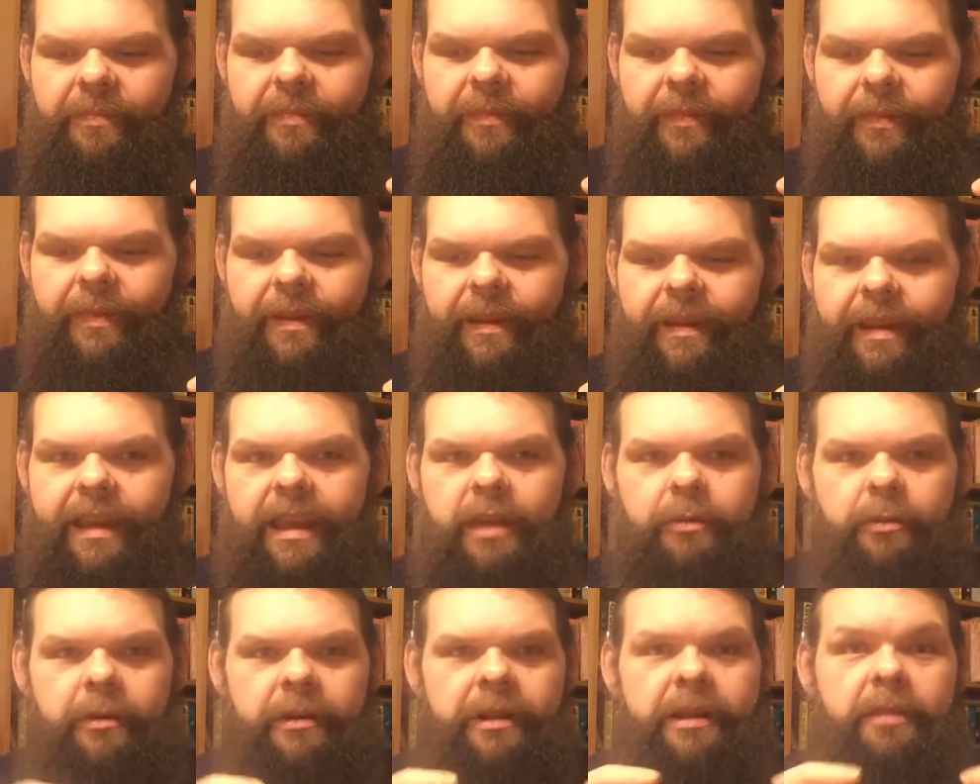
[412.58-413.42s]
he
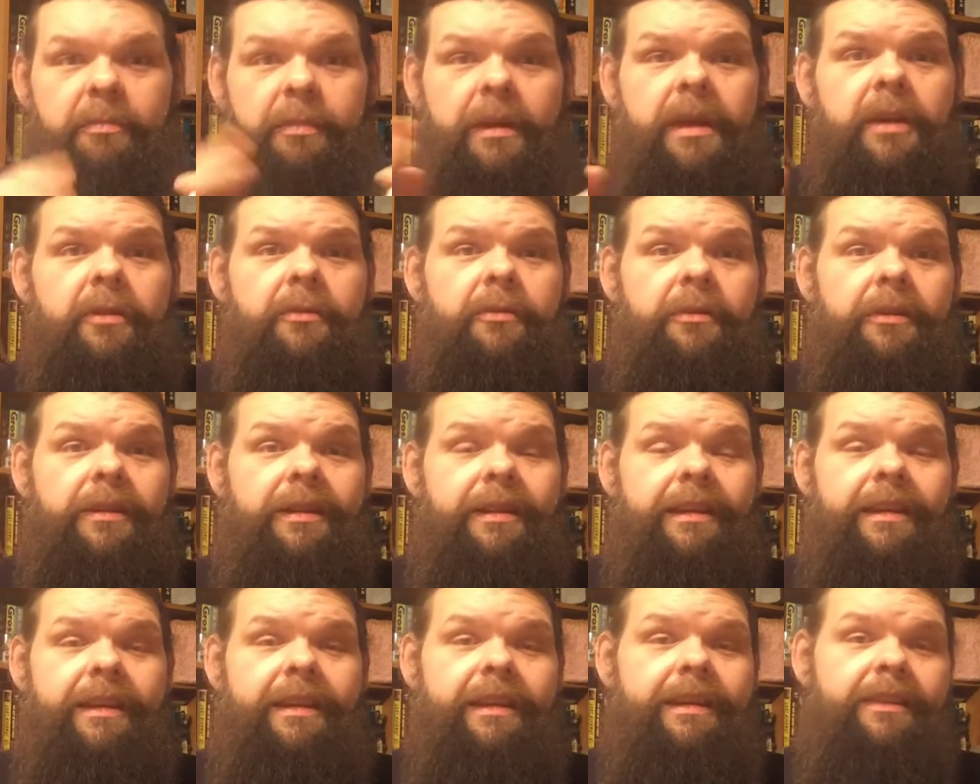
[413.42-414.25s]
wanted to make one.
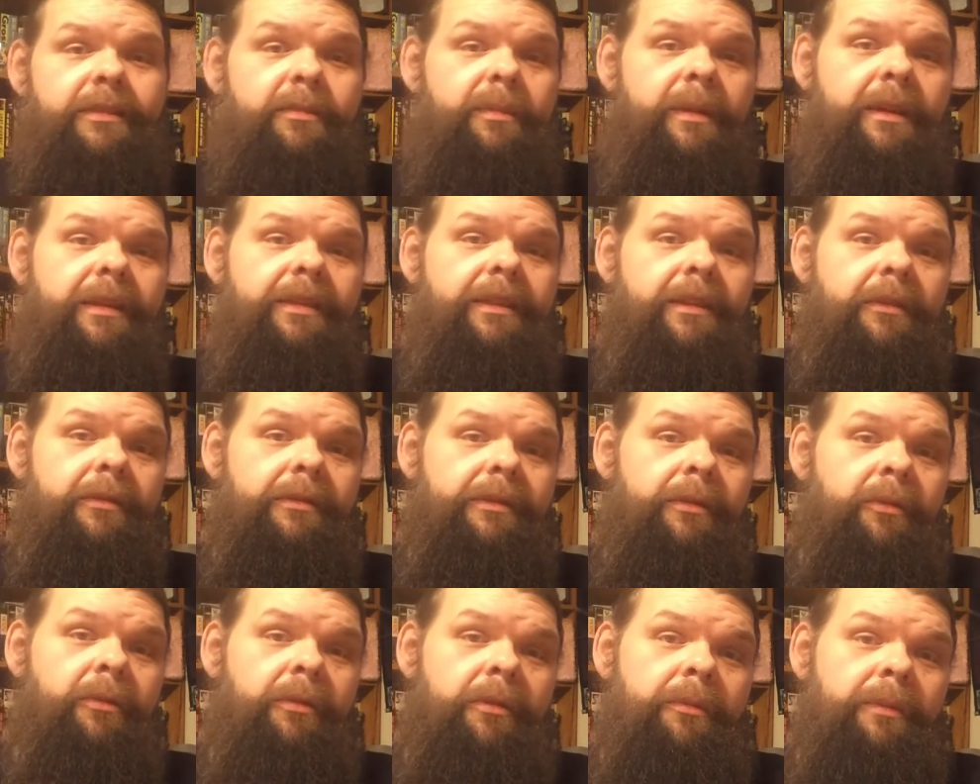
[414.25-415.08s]
His big thing is, I
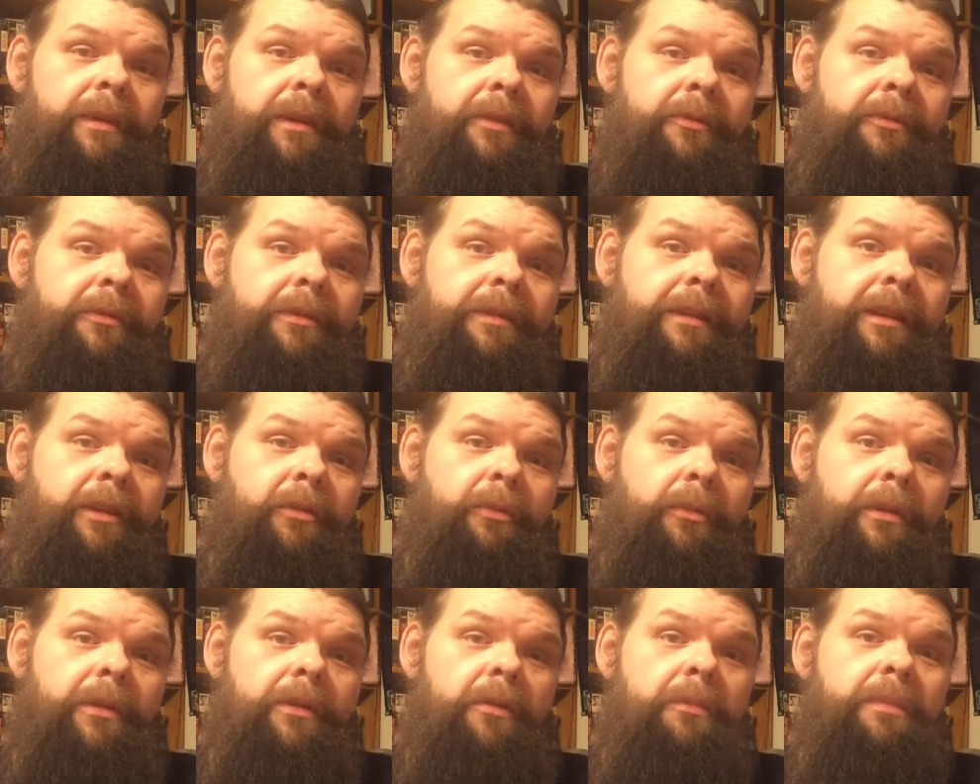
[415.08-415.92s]
want to make one that'll run
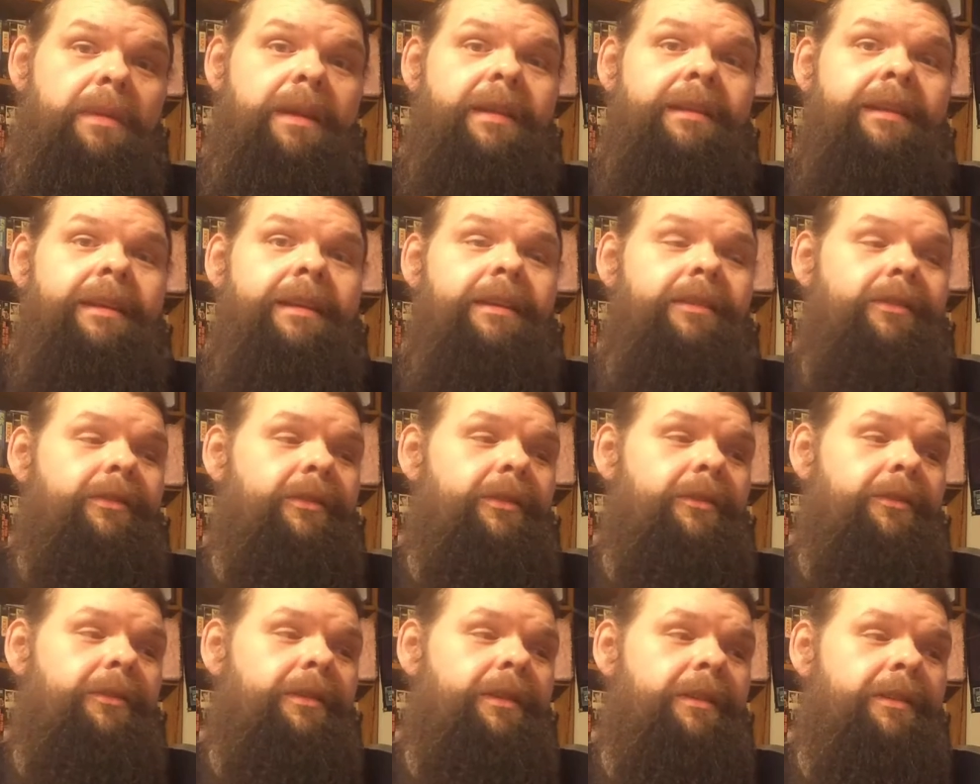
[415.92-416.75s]
the midnight
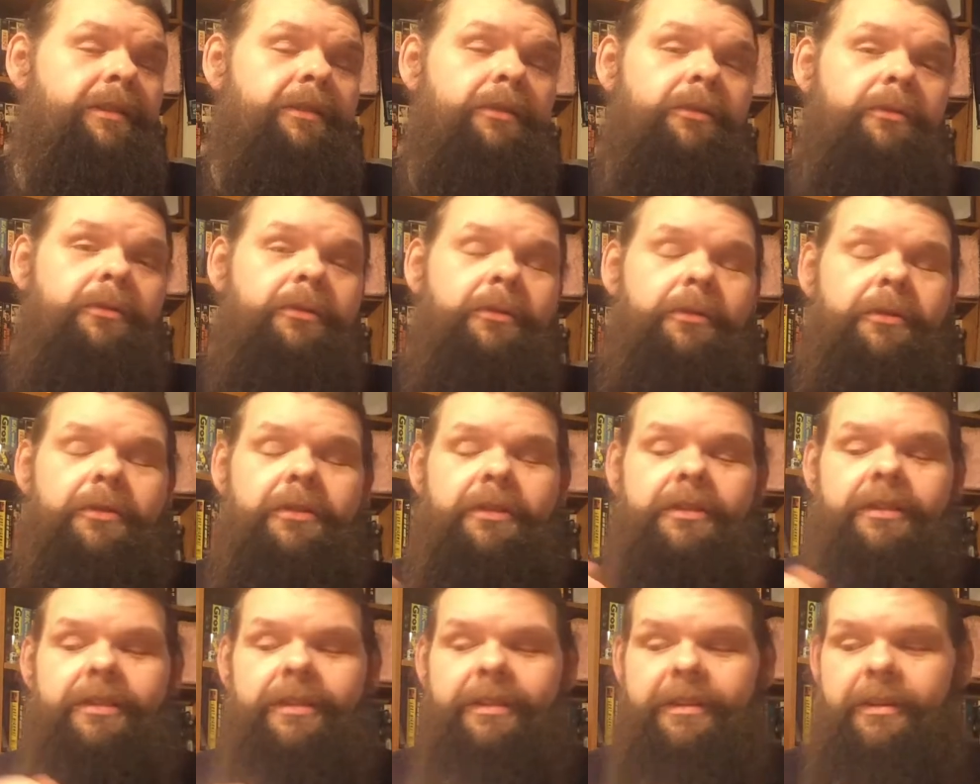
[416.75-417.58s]
circuit in New York,
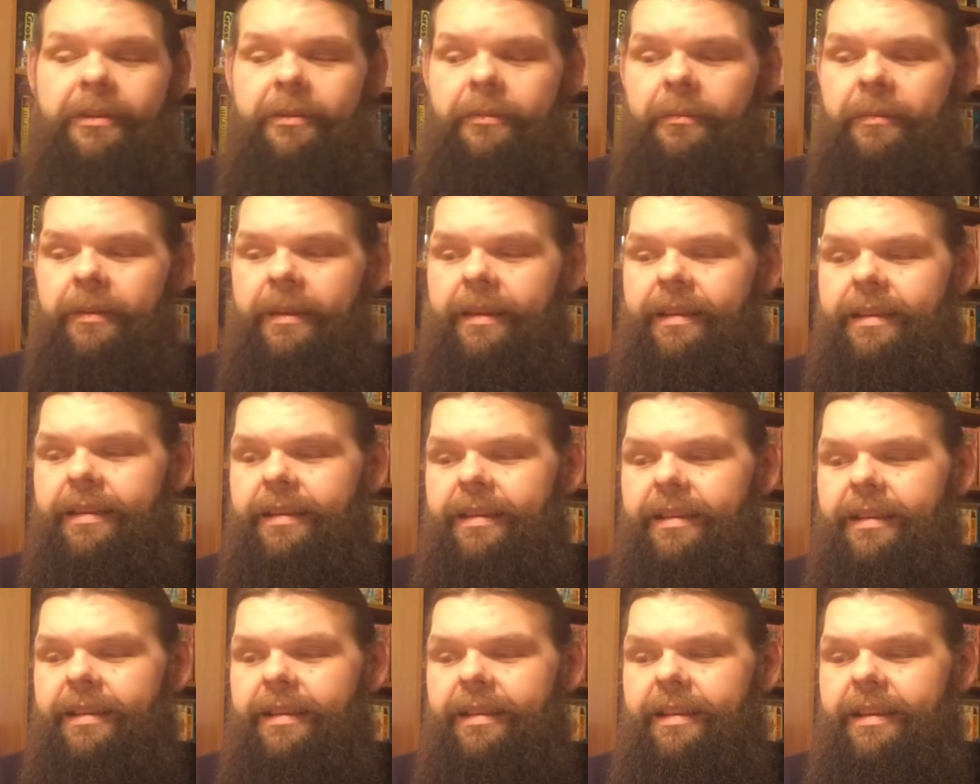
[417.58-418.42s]
you know.
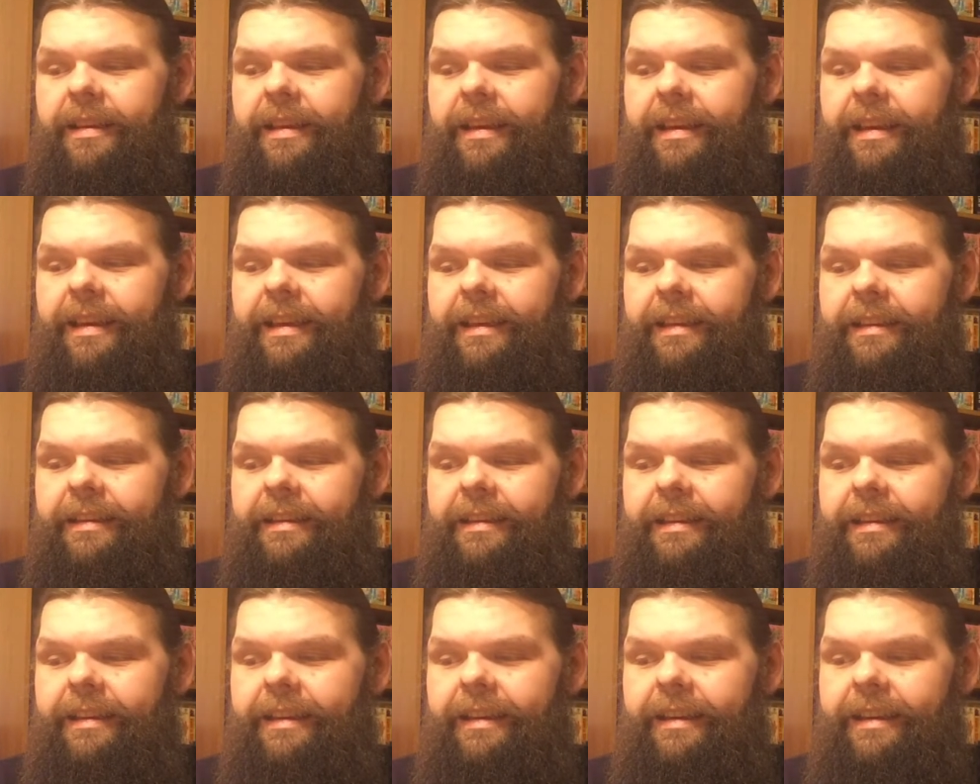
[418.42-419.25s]
And
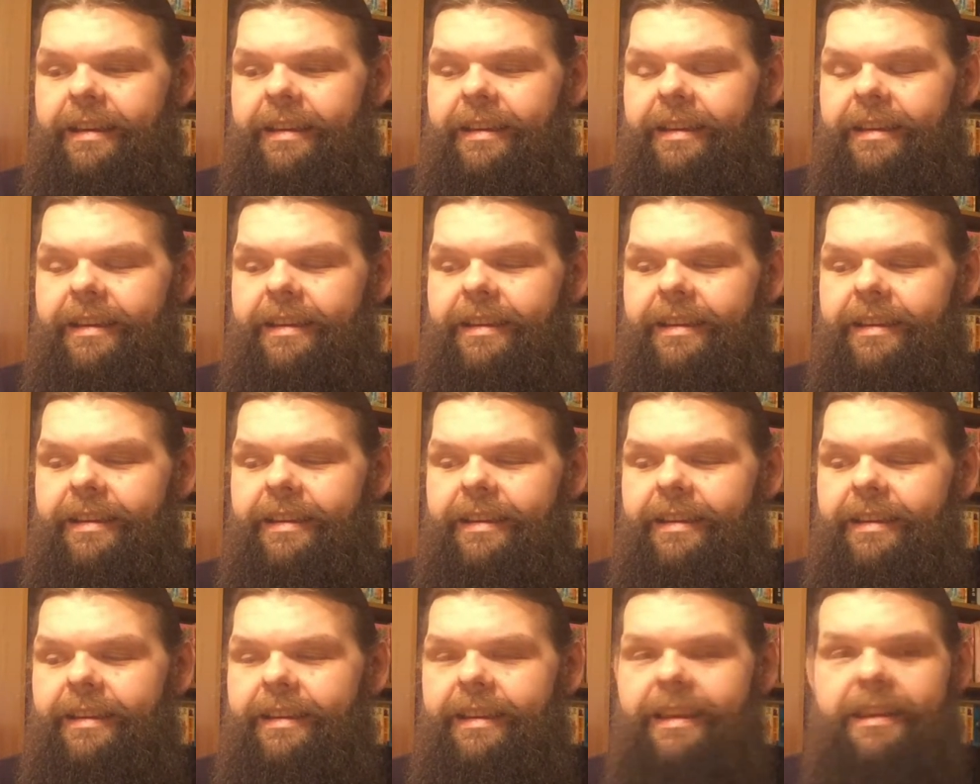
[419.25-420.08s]

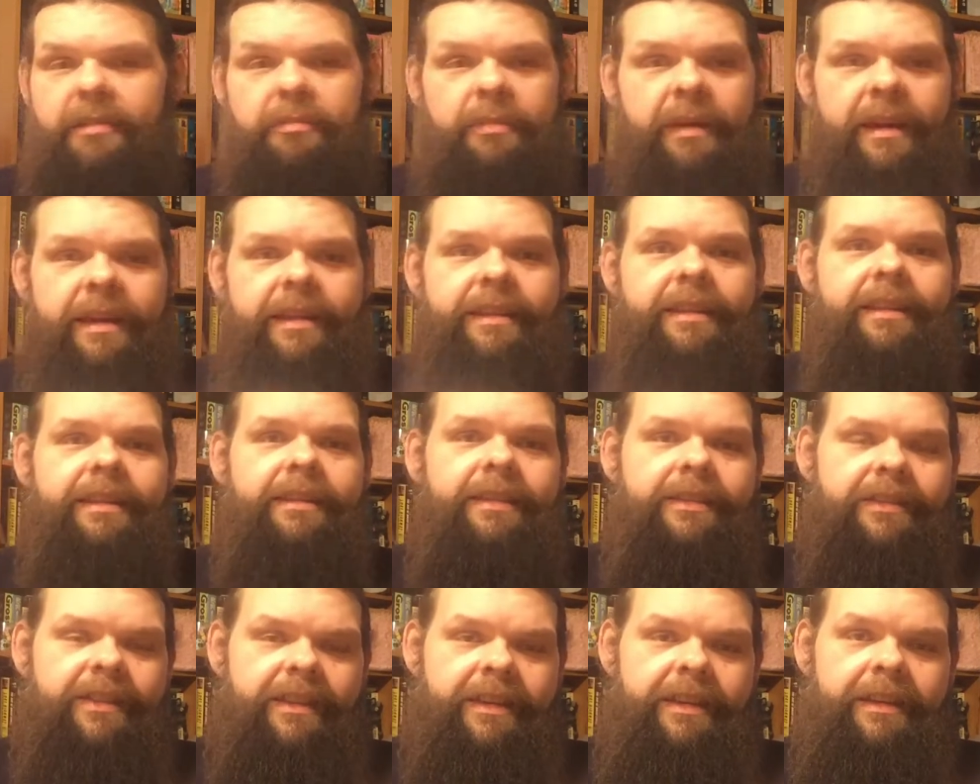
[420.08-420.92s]
he made this
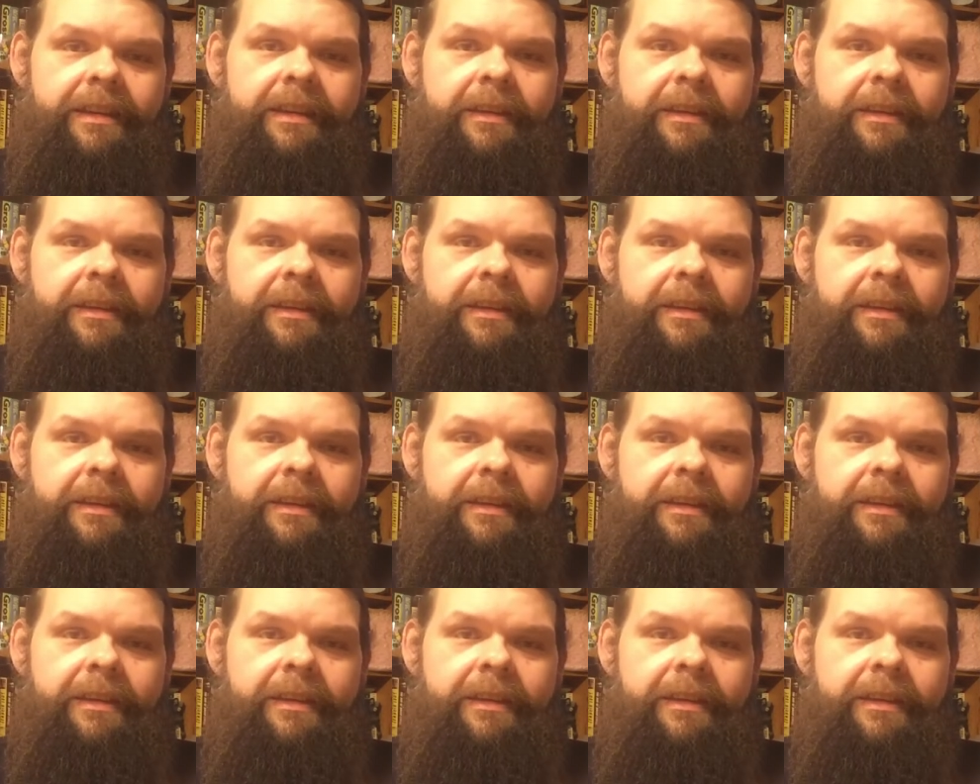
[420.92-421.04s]
thing